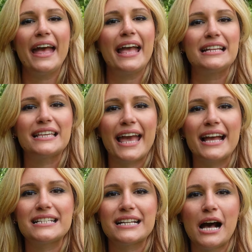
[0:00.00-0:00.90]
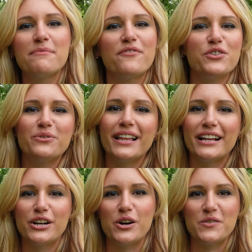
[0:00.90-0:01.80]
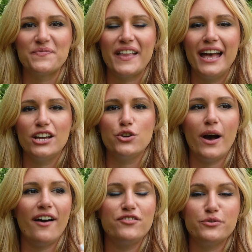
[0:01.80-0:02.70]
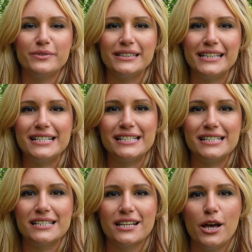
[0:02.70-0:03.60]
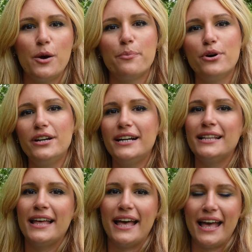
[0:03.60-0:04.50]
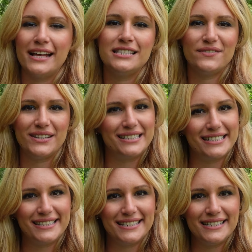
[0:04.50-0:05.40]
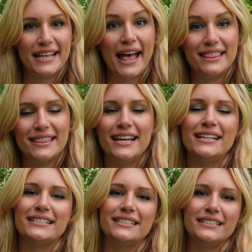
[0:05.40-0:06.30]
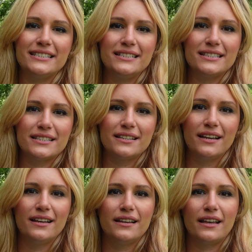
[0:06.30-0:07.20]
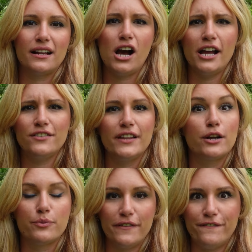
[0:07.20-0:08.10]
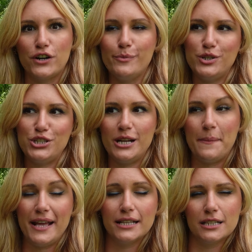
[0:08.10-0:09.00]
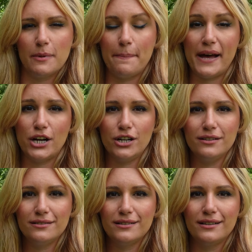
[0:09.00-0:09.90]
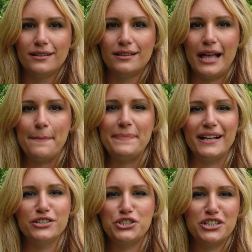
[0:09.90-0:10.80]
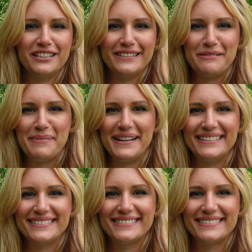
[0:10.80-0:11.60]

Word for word: It can't come if you don't let it go. You have to release it, put it in the hands of existence, and then existence can kind of like refurbish it and make it a little bit better, embellish it a little bit,